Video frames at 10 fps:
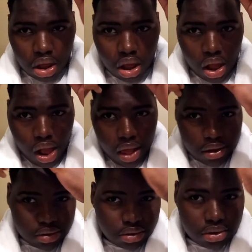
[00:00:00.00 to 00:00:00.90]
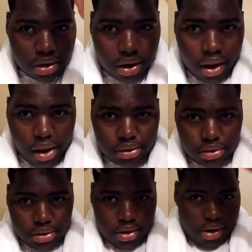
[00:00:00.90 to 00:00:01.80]
a little bit, trying
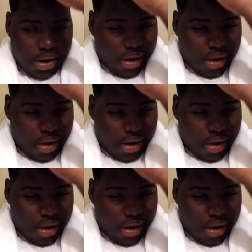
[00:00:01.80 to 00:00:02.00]
to